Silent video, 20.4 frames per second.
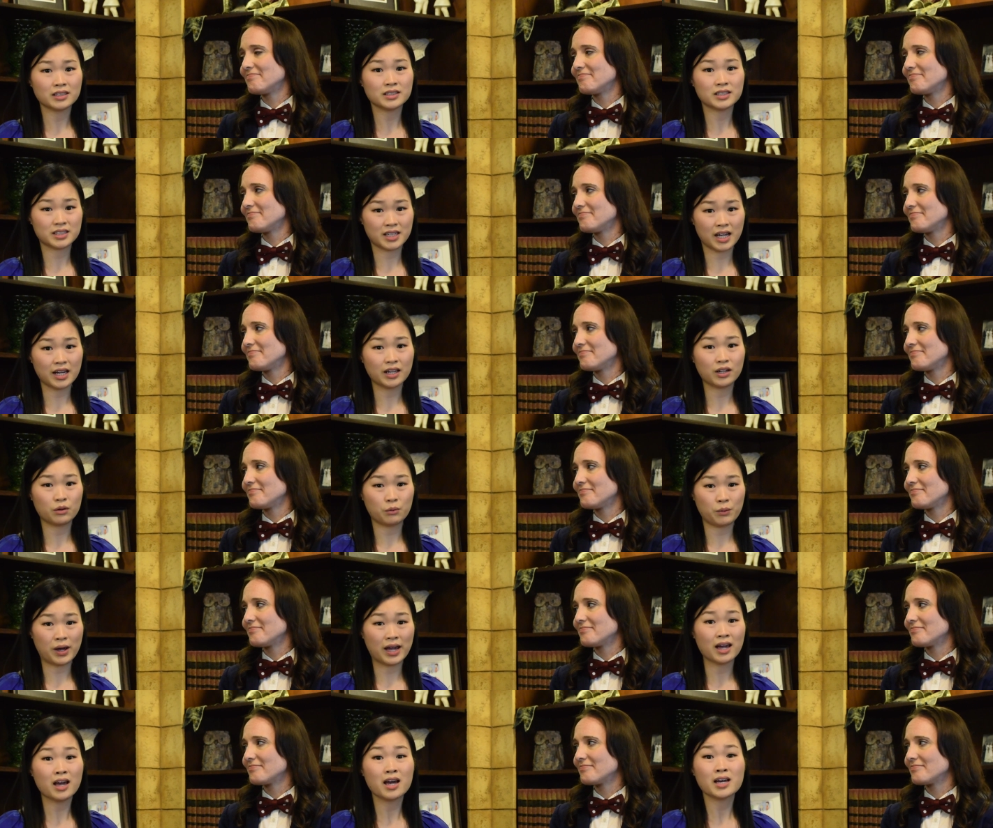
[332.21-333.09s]
Speaker 1: to take
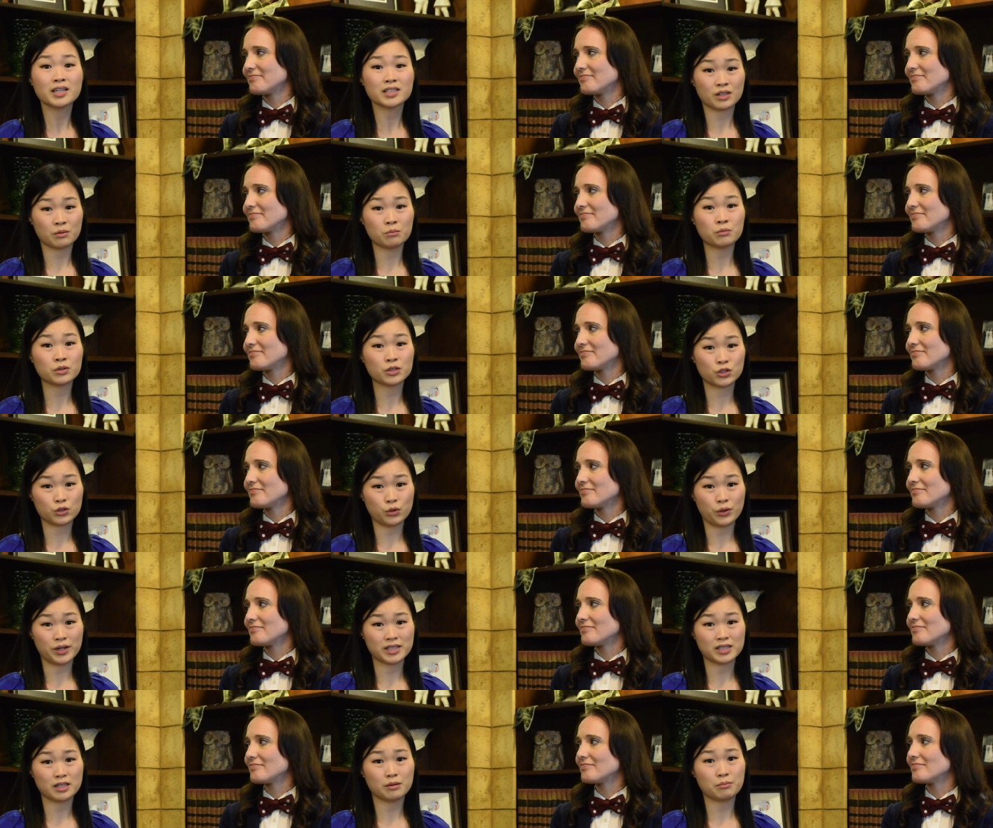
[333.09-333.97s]
away someone's
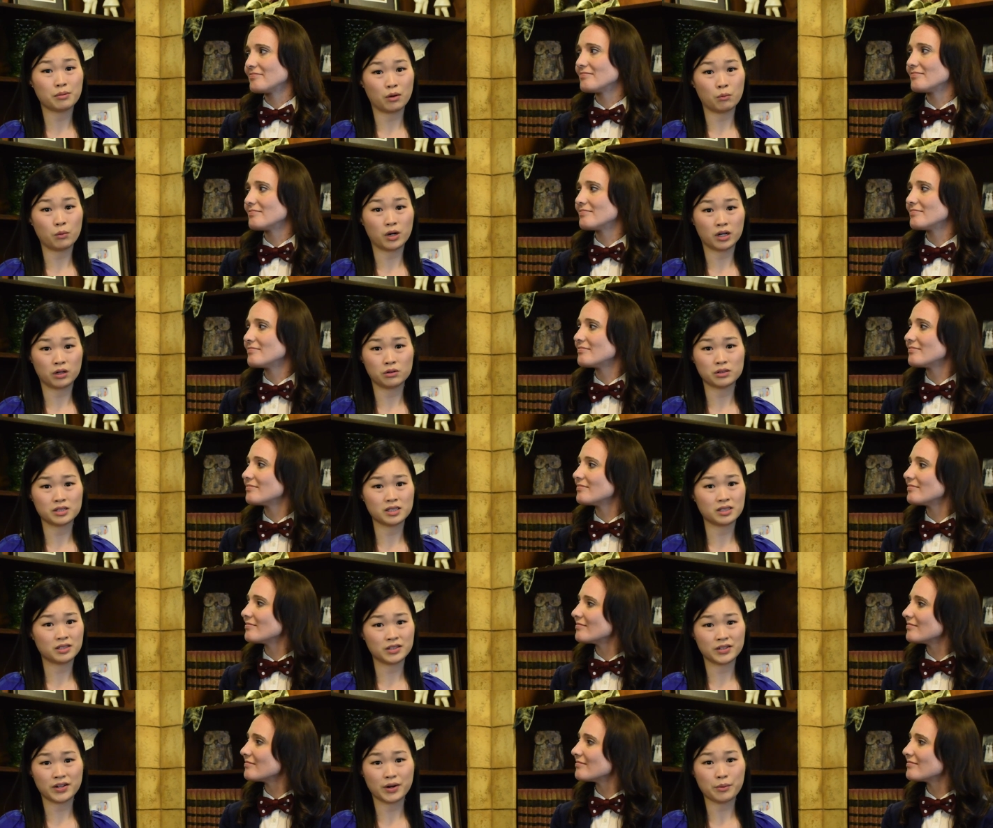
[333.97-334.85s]
choice about what
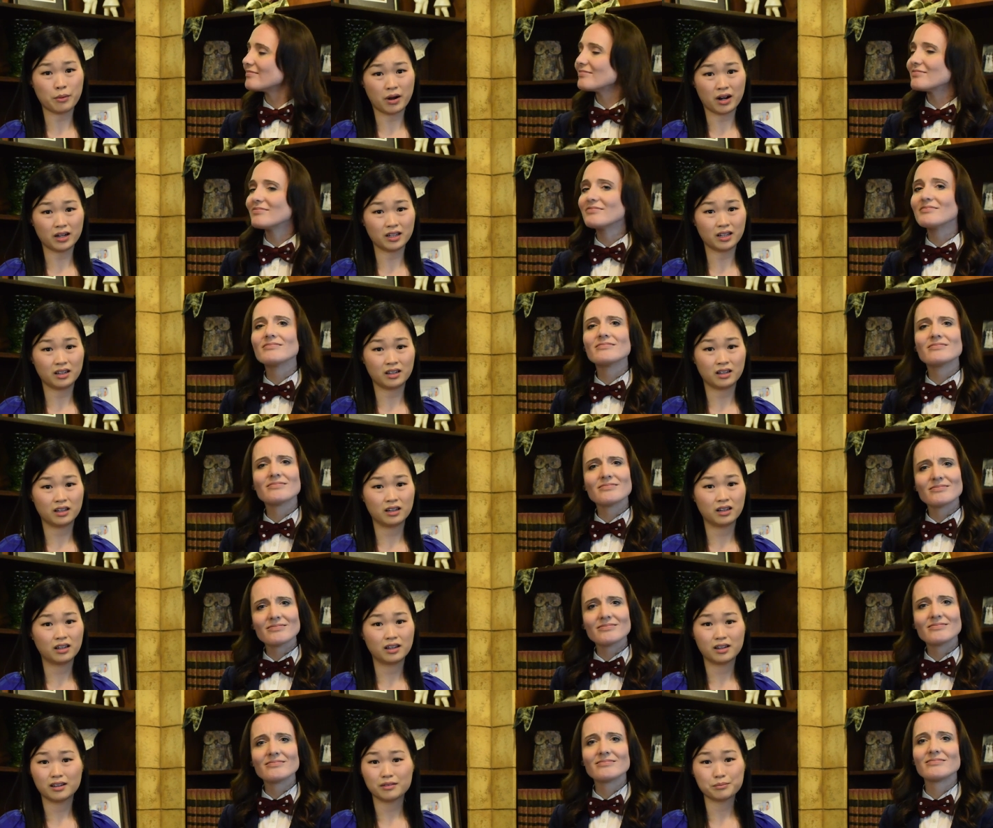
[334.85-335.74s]
goes into their body.
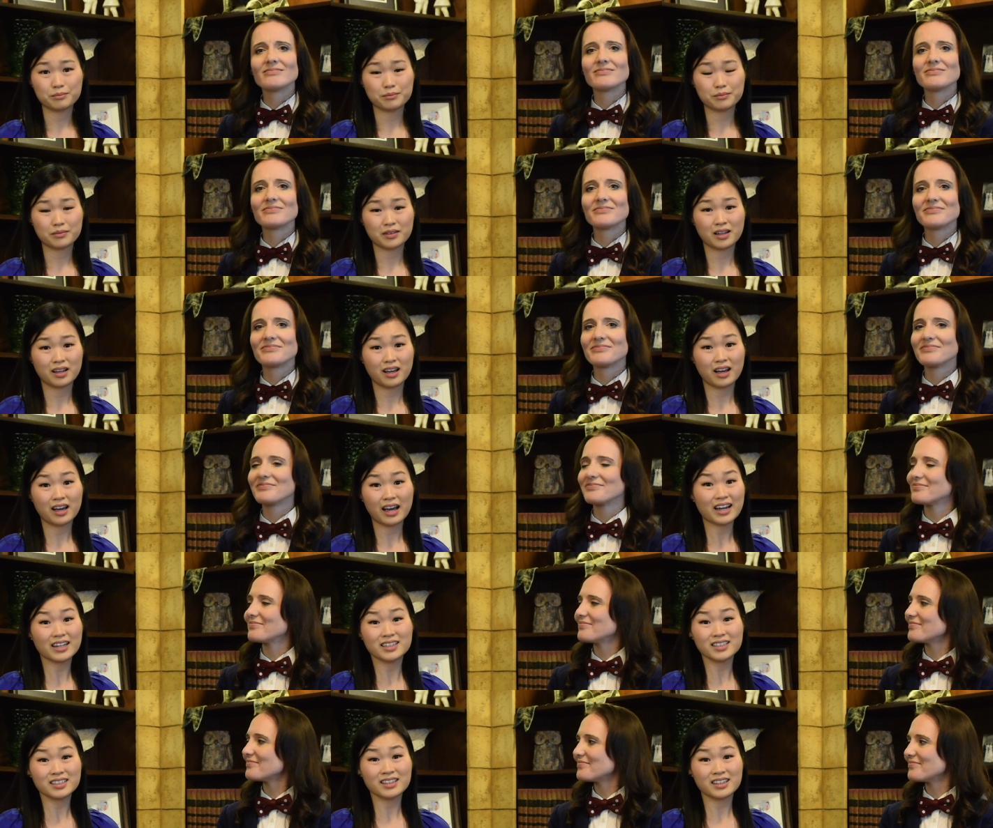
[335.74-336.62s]

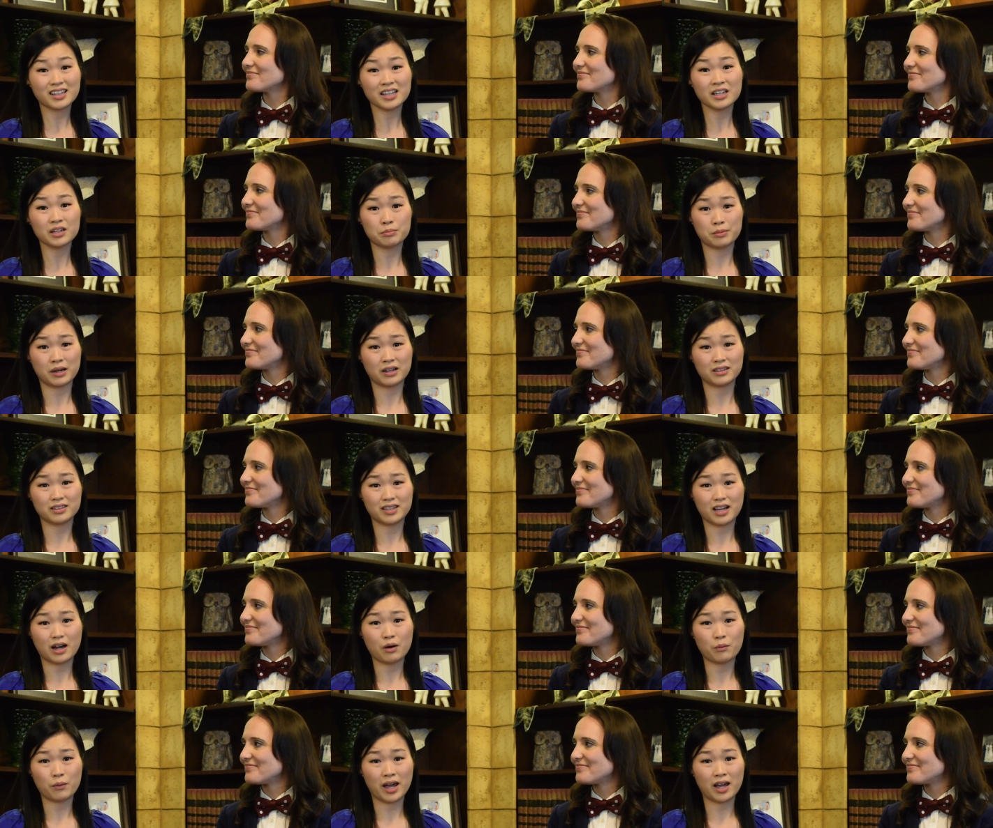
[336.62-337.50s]
I didn't think about it
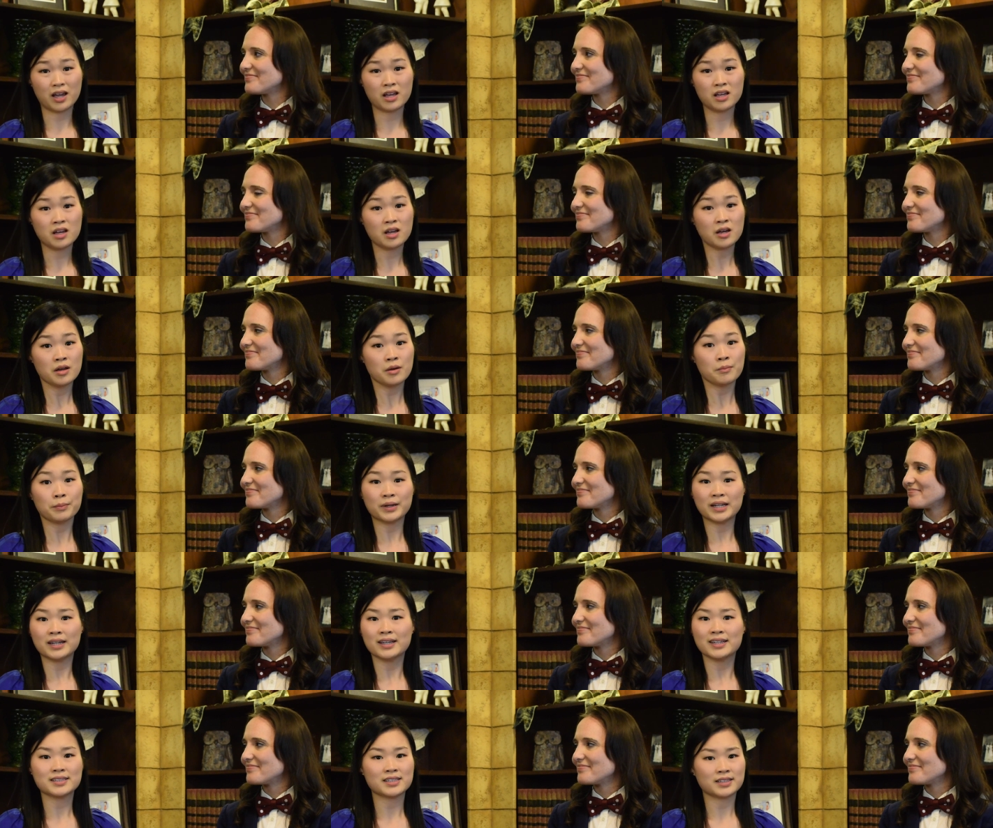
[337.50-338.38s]
that way,
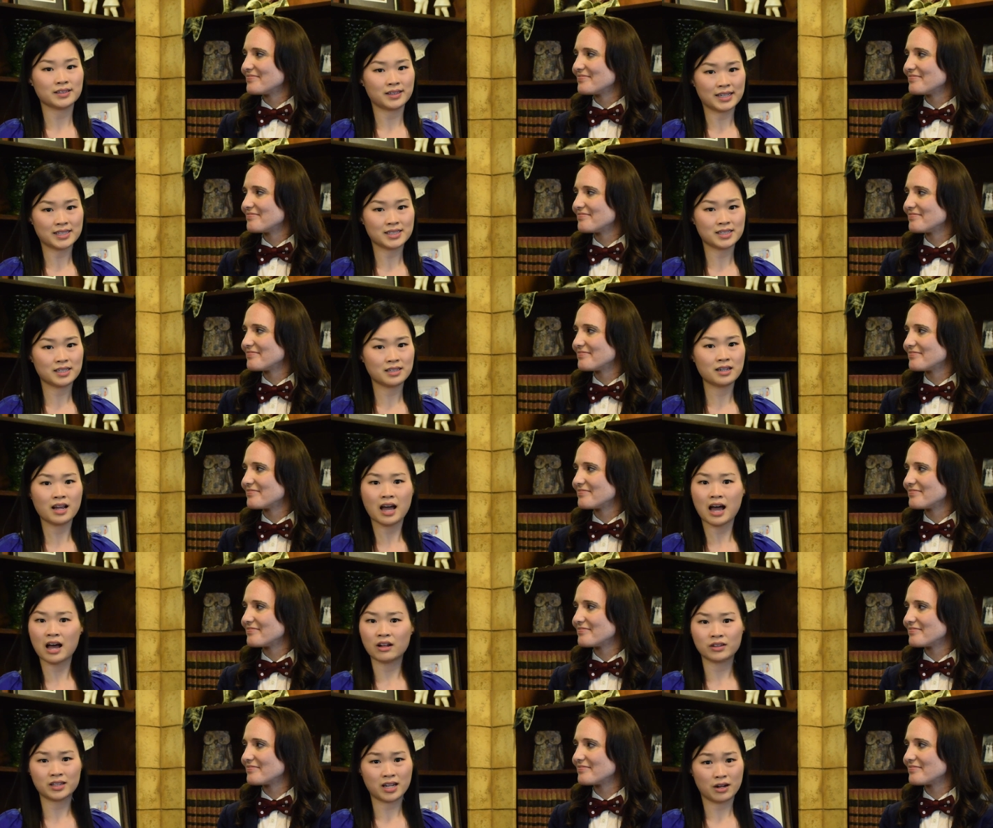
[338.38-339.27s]
but it's a lesson
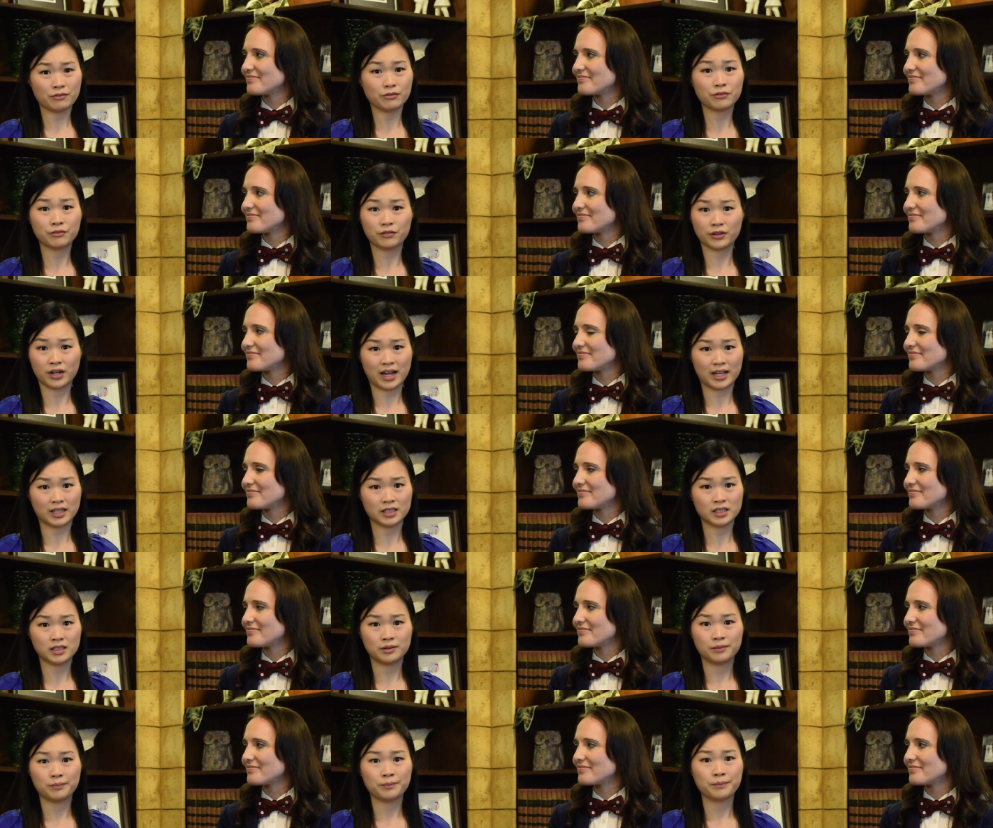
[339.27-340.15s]
I'll never forget.